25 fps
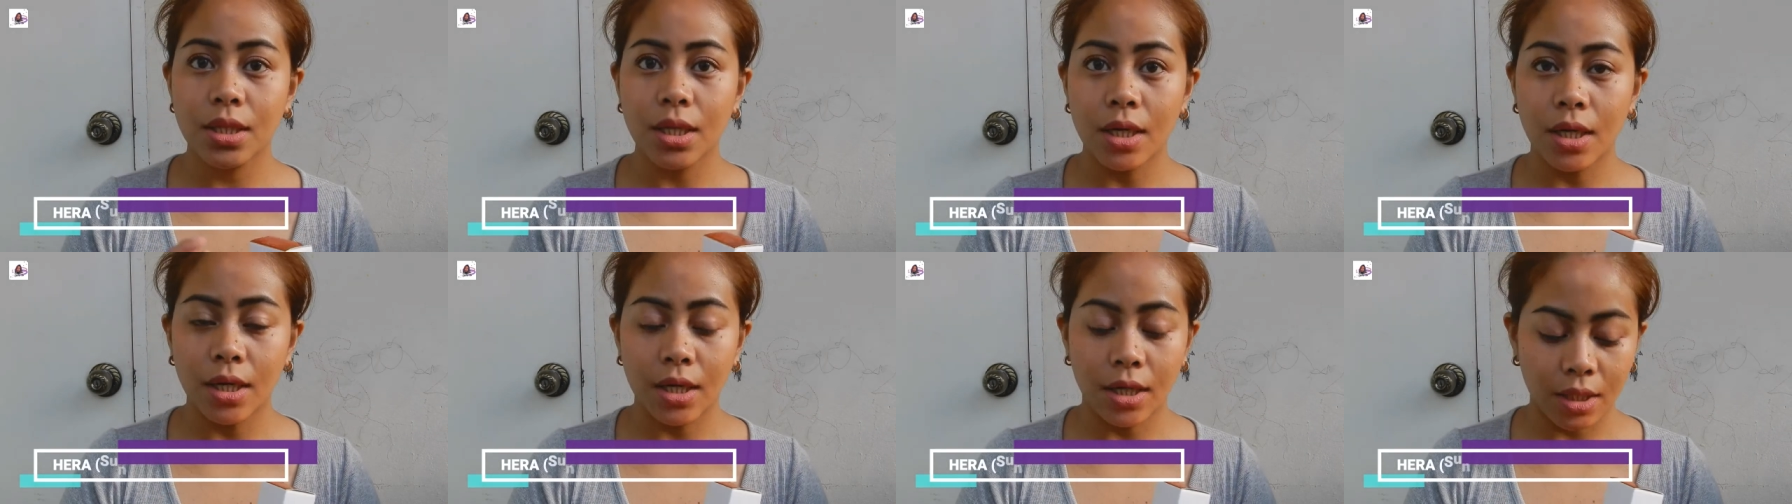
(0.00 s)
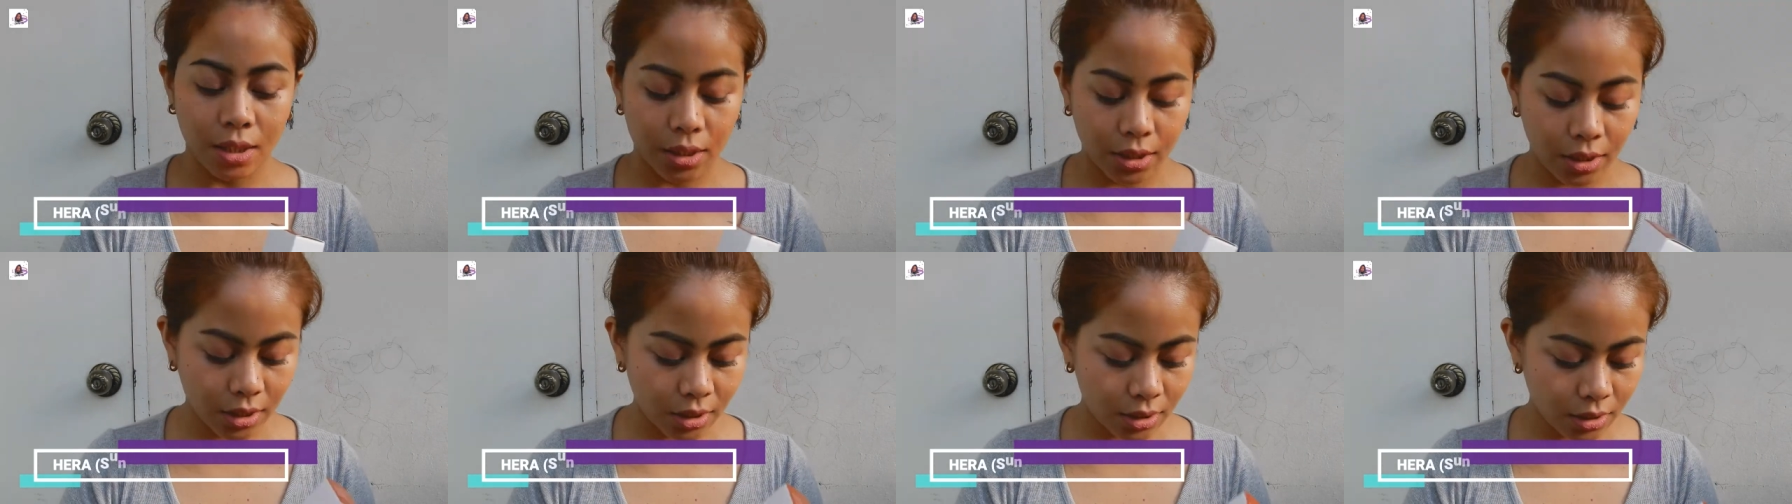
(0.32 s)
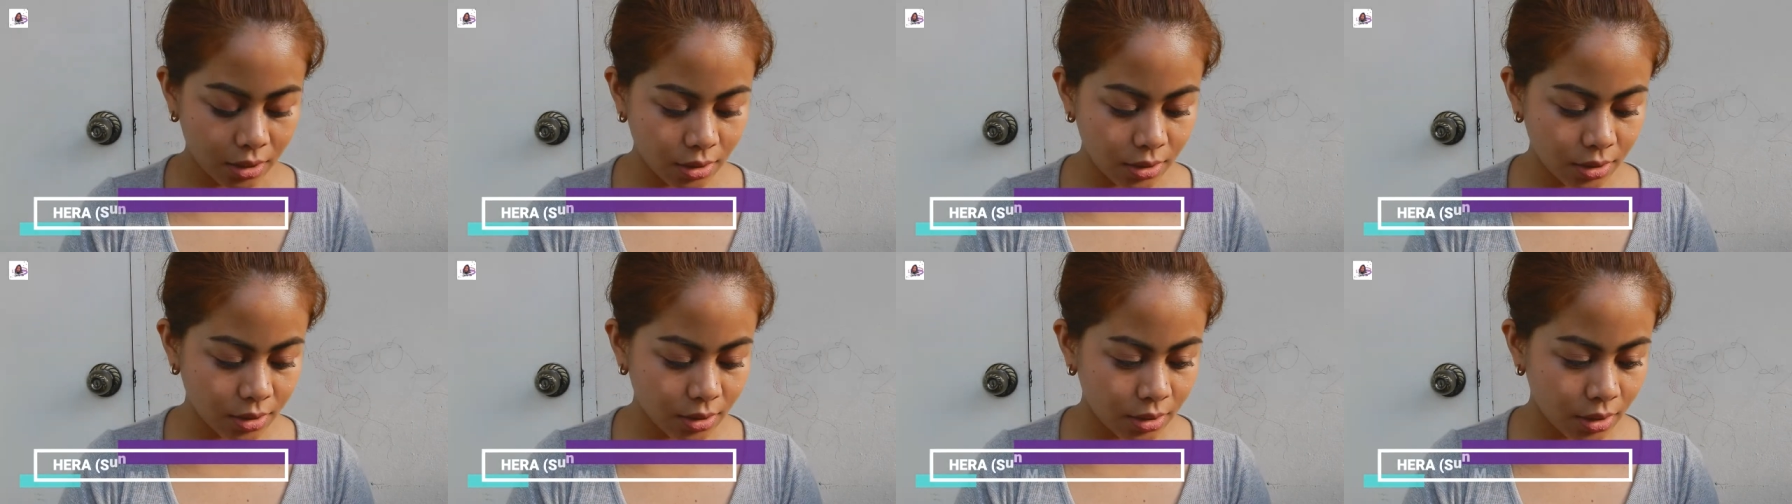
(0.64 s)
uh,
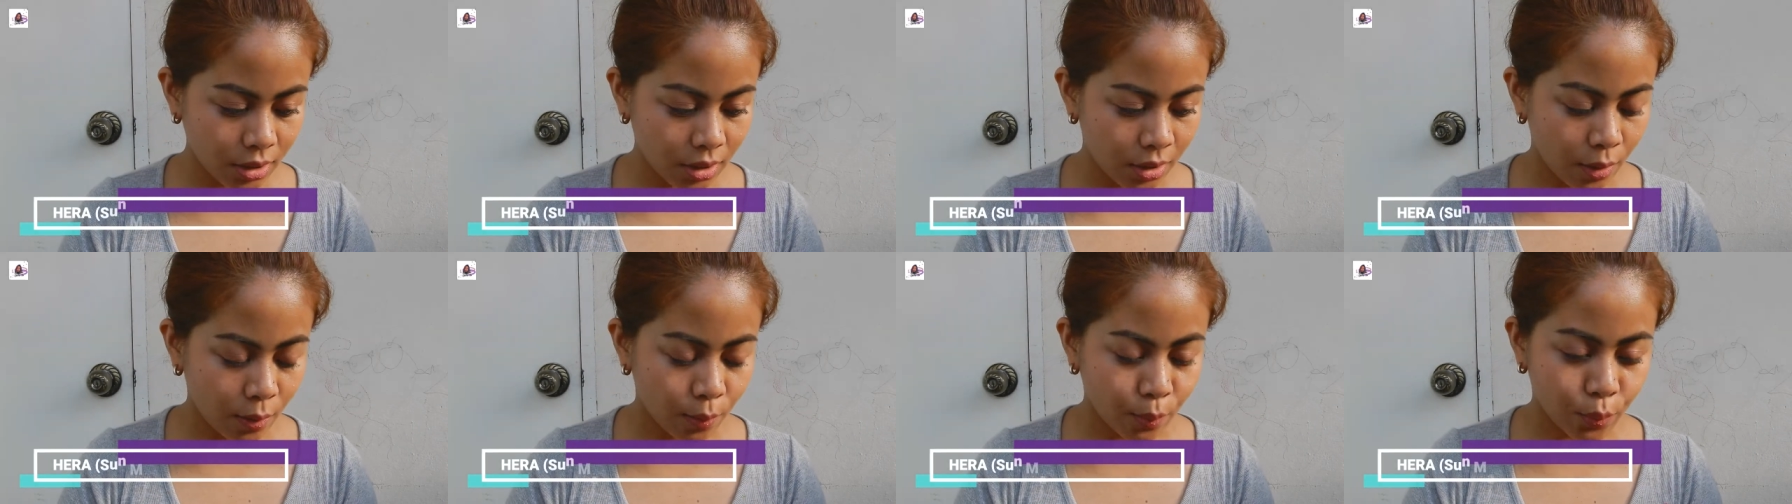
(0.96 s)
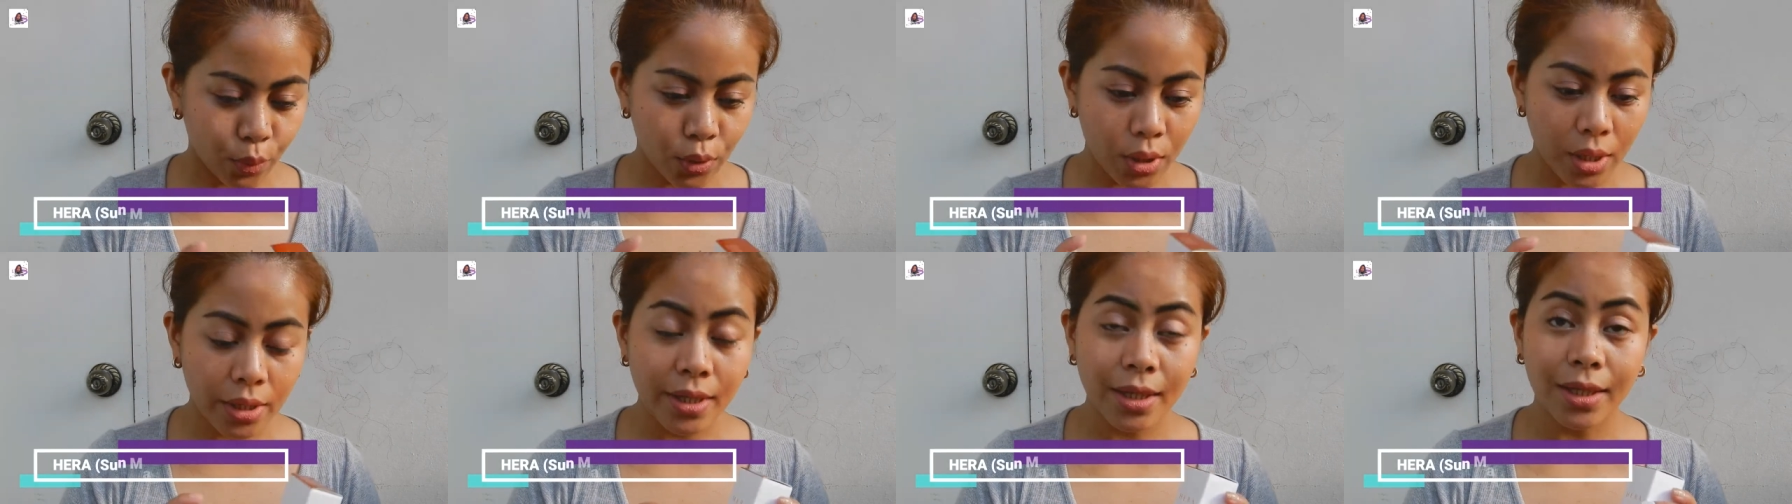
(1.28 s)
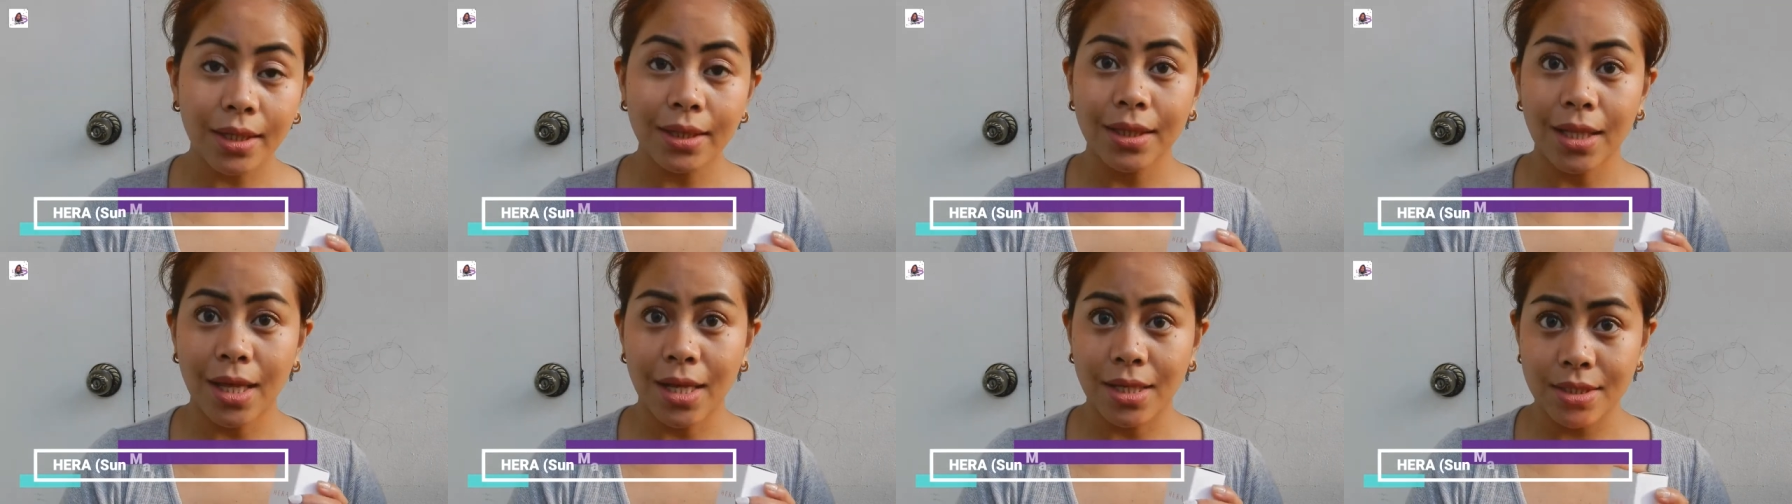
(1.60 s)
this
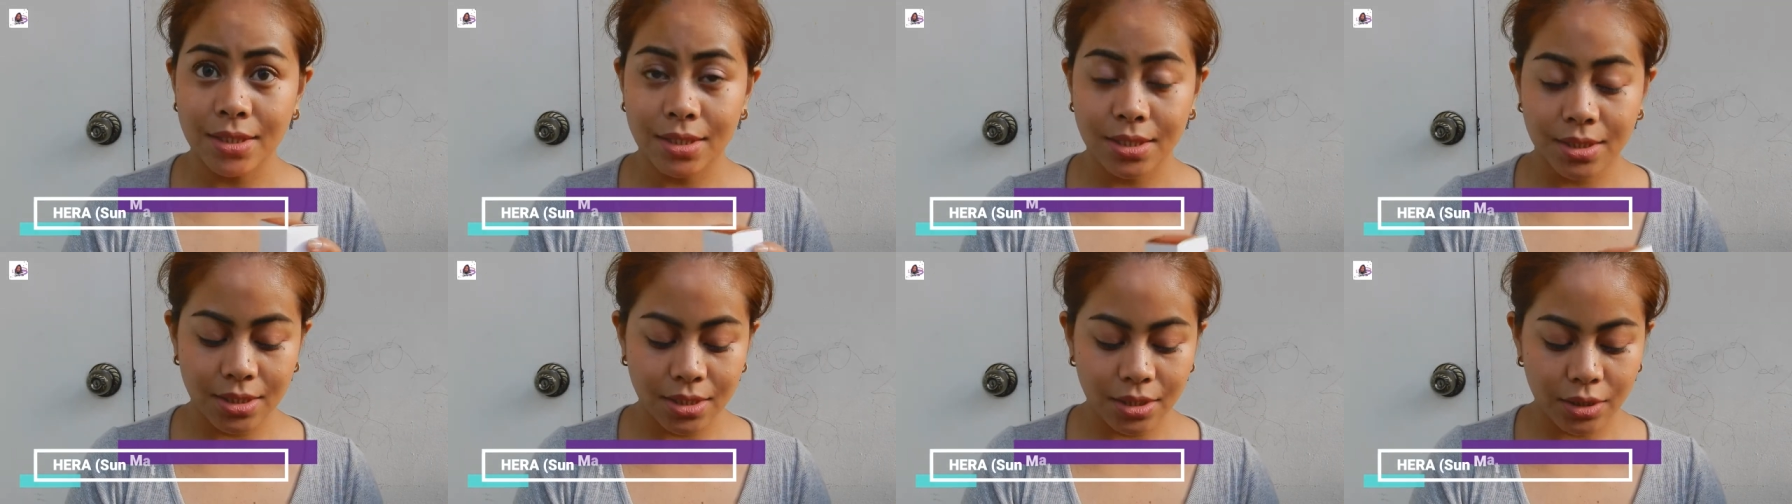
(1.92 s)
product last